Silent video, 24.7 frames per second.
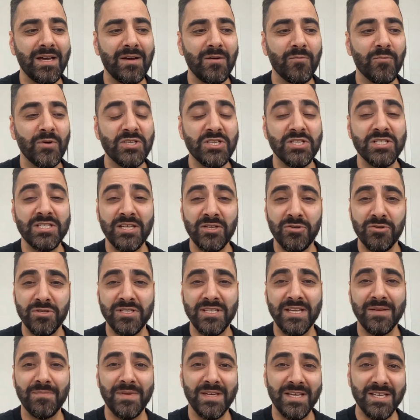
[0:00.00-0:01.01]
which is
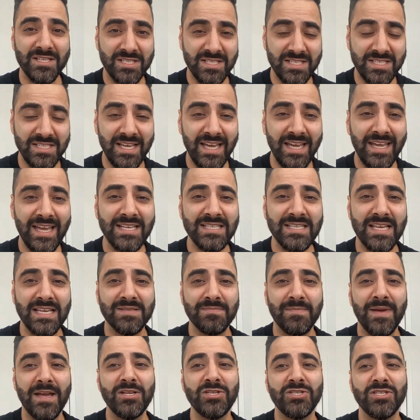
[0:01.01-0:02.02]
interesting because today, as
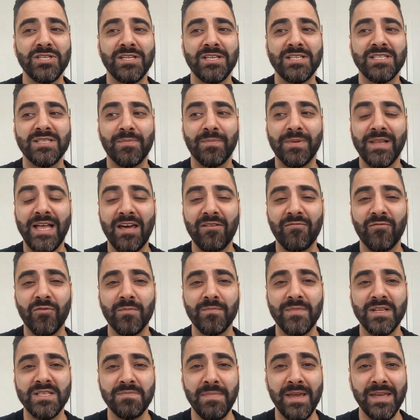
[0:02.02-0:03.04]
mentioned, it's a platform
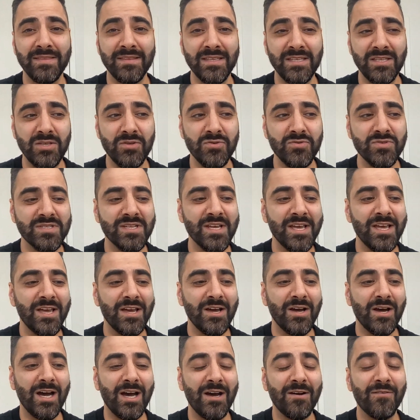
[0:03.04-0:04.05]
that's mainly used
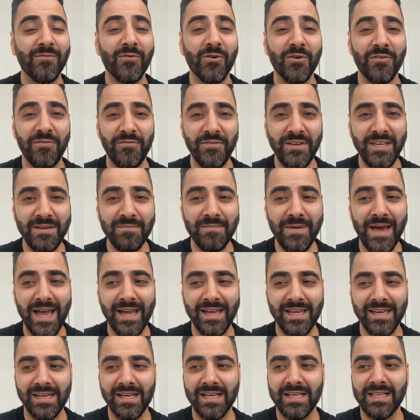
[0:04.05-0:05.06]
for
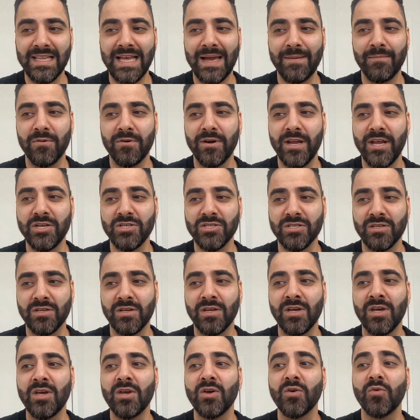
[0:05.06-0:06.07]
feedback and collaboration,
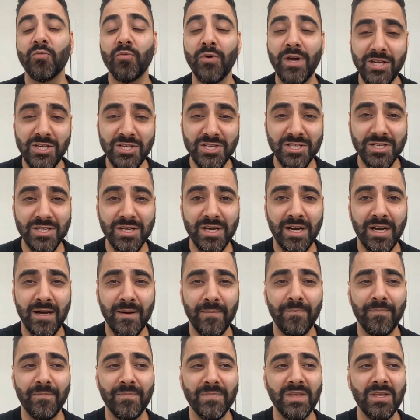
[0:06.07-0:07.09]
which
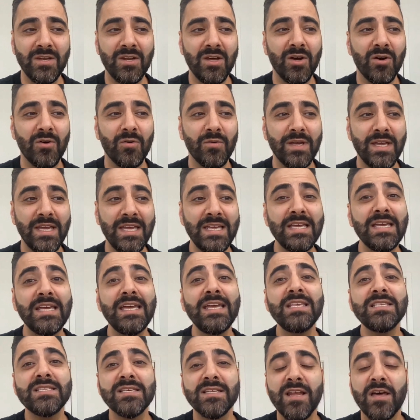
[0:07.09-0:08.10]
it
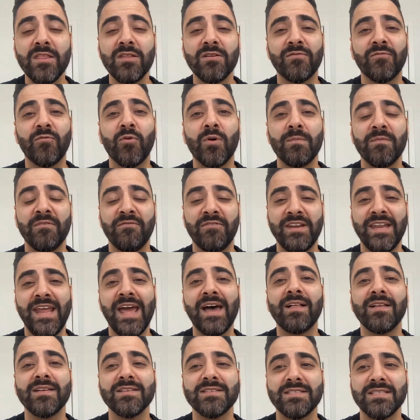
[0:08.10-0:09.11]
is another form of
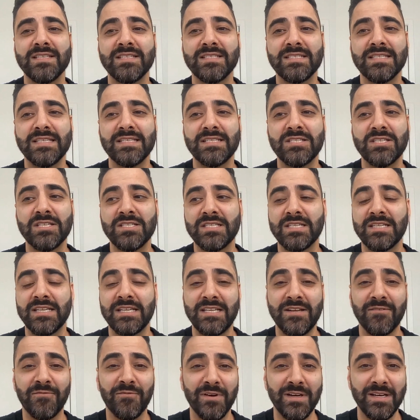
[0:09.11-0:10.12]
analysis. It's just in a
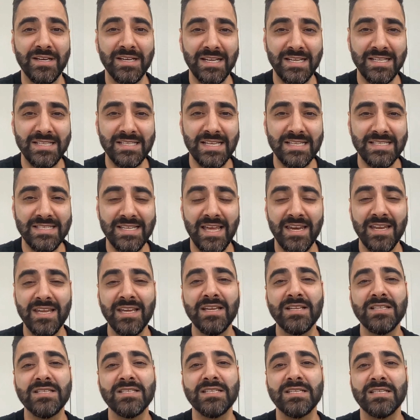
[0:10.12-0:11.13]
different setting.
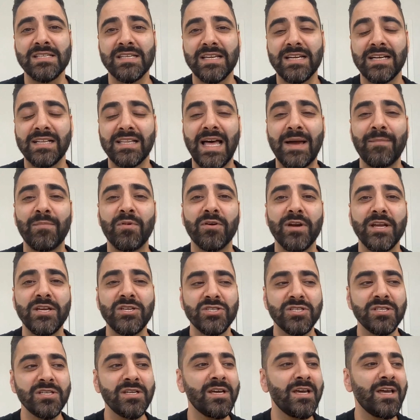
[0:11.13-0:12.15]
It's in
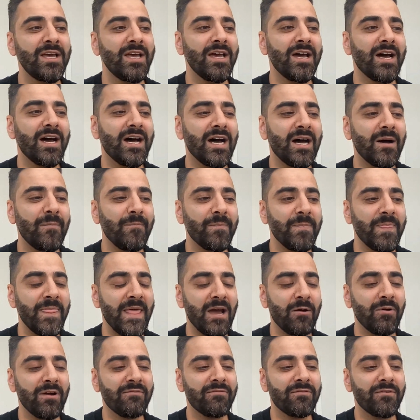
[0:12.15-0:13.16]
collaboration.
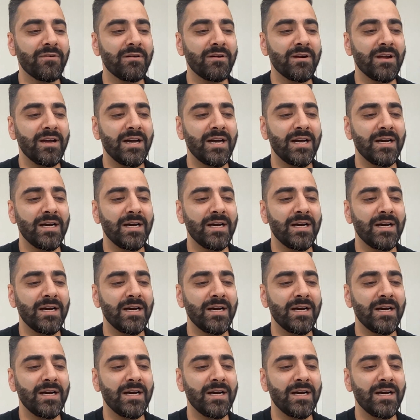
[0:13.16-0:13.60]
However,